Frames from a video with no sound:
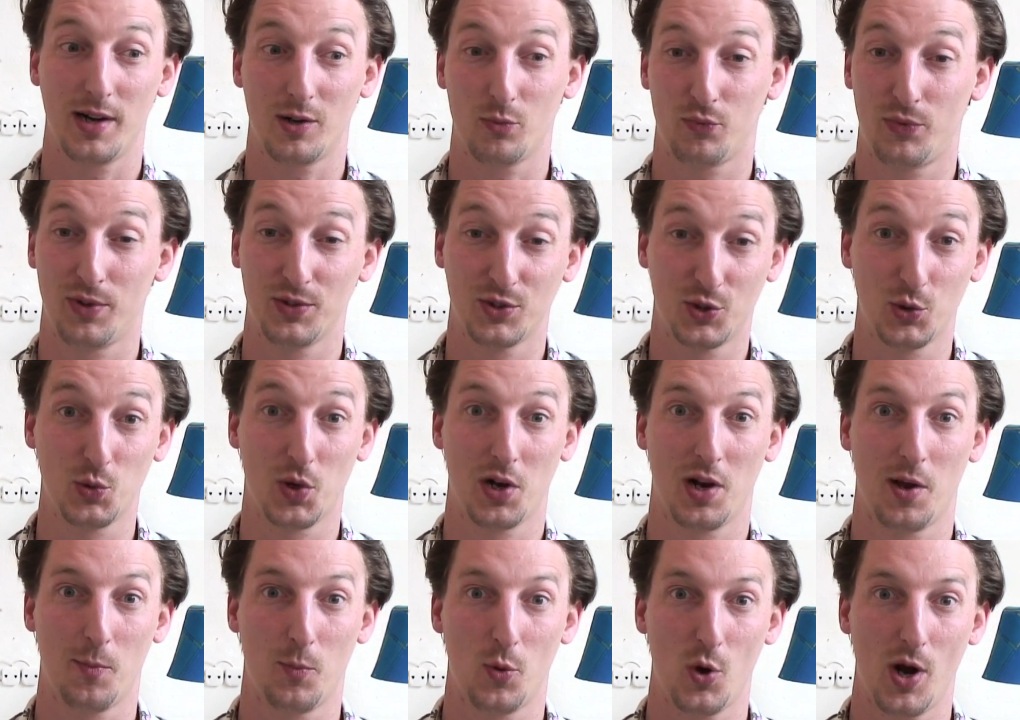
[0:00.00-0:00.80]
at
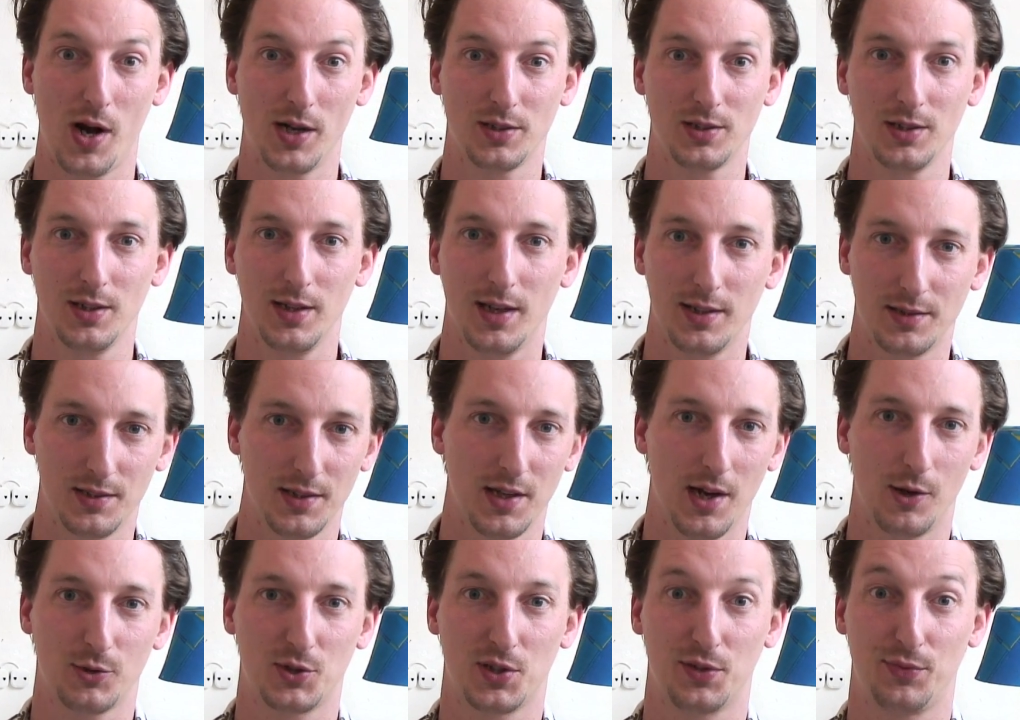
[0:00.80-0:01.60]
Ventura Lambrate at
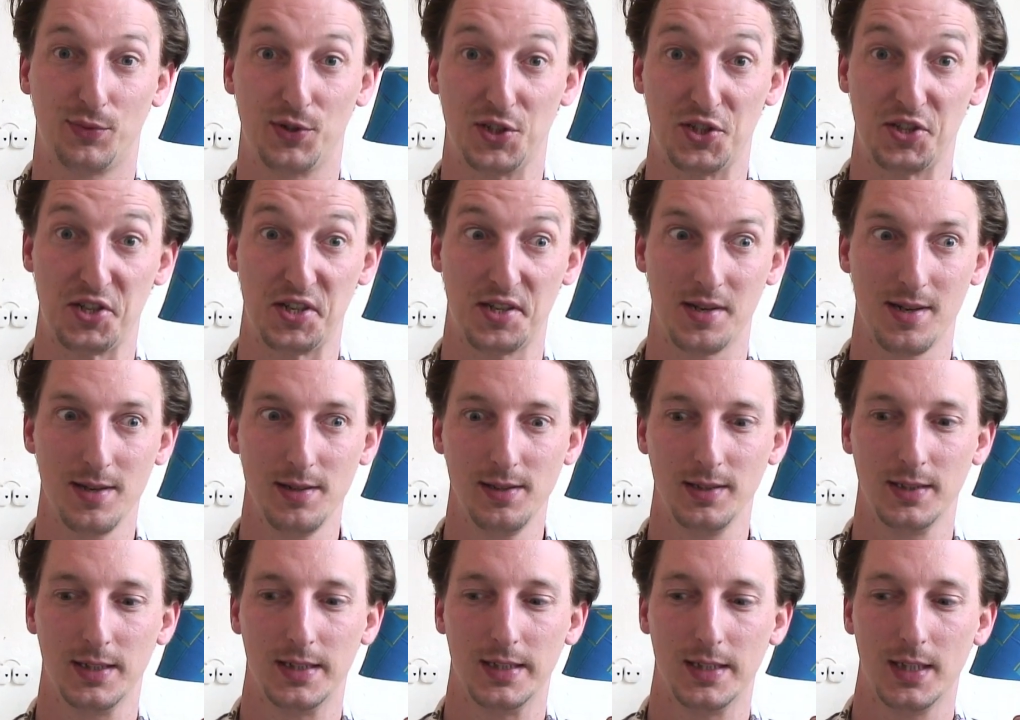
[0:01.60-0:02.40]
the Auto Officina
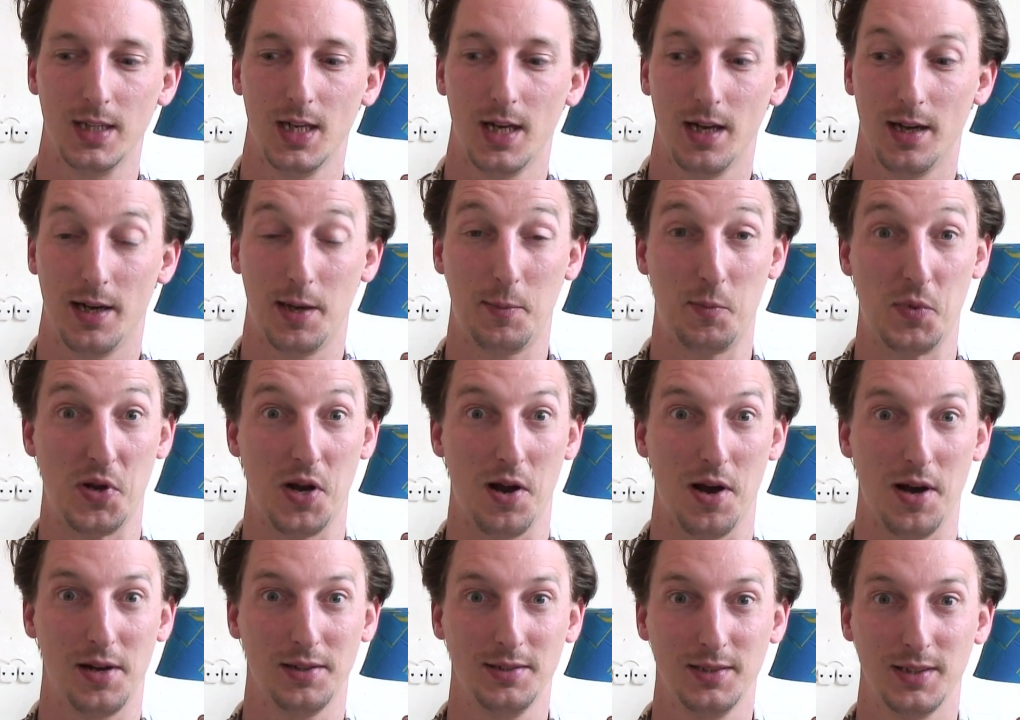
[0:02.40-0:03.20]
in
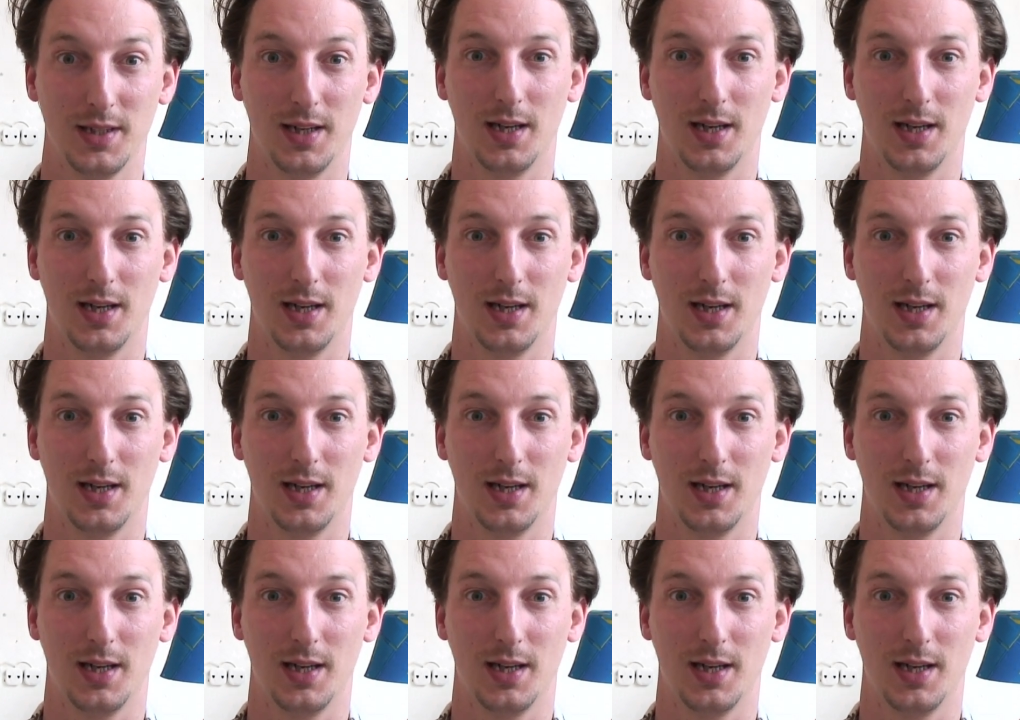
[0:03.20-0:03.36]
Milan,